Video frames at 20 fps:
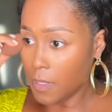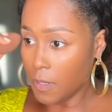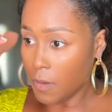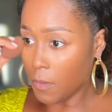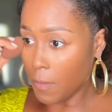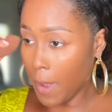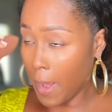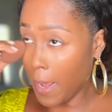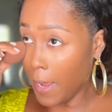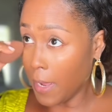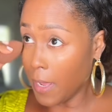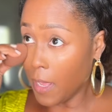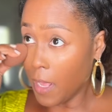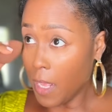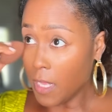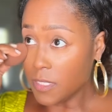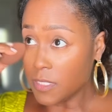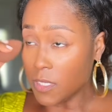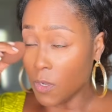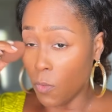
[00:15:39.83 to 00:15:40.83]
right?
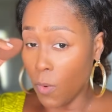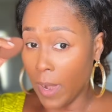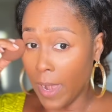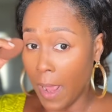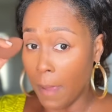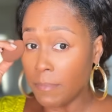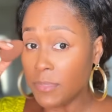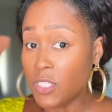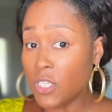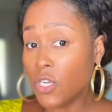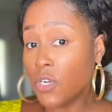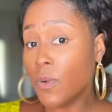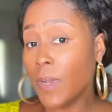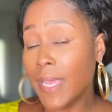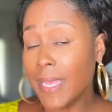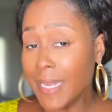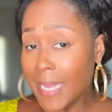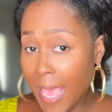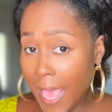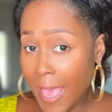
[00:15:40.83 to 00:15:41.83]
So what I'm
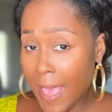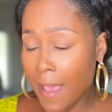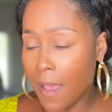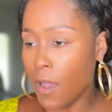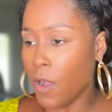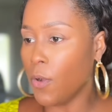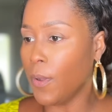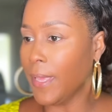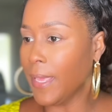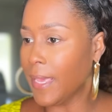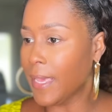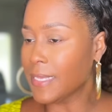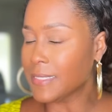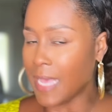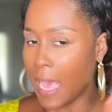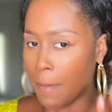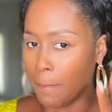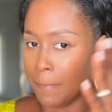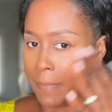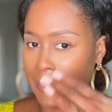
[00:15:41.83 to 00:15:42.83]
doing now is
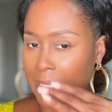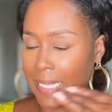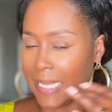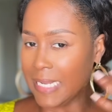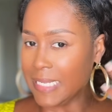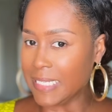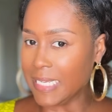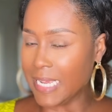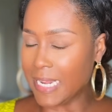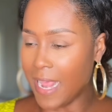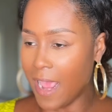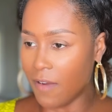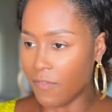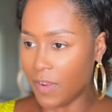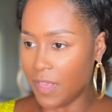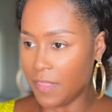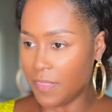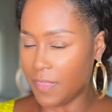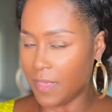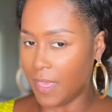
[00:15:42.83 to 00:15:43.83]
I'm blending
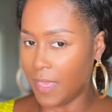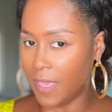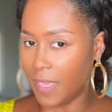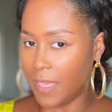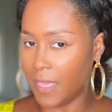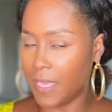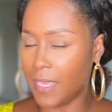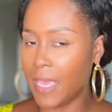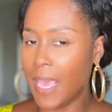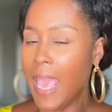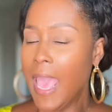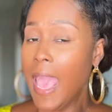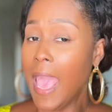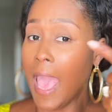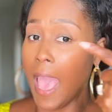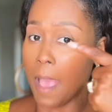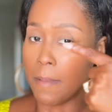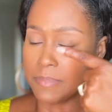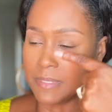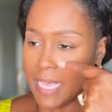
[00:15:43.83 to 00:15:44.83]
everything.
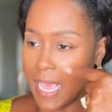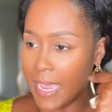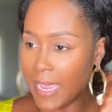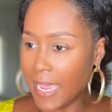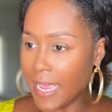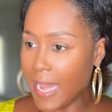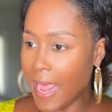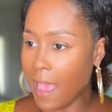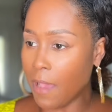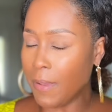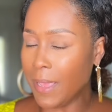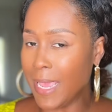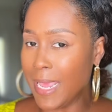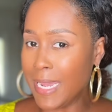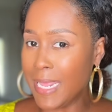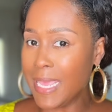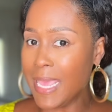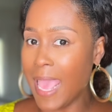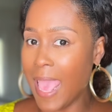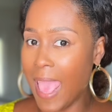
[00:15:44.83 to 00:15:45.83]
I'm taking out
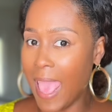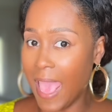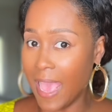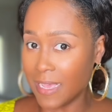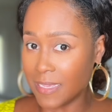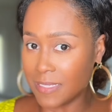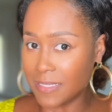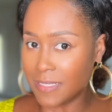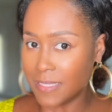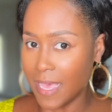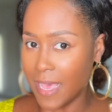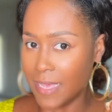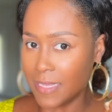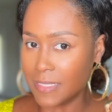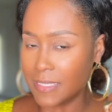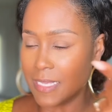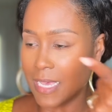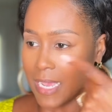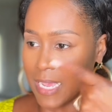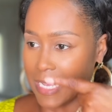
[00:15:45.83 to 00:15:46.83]
any
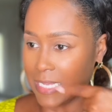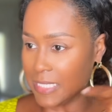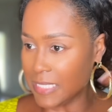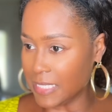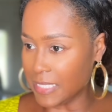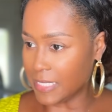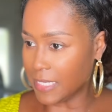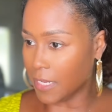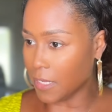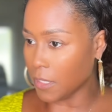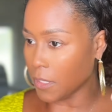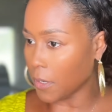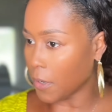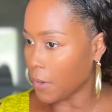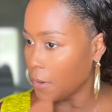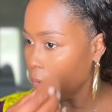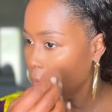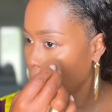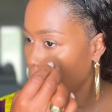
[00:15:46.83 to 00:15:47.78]
excess concealer